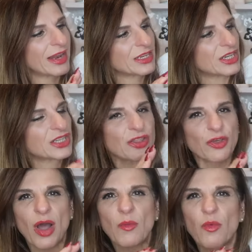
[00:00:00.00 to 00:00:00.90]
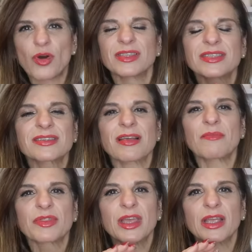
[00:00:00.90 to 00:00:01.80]
And I just thought, I want
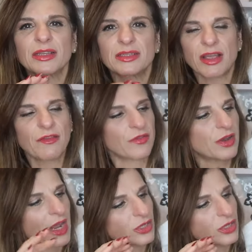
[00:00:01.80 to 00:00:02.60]
something different.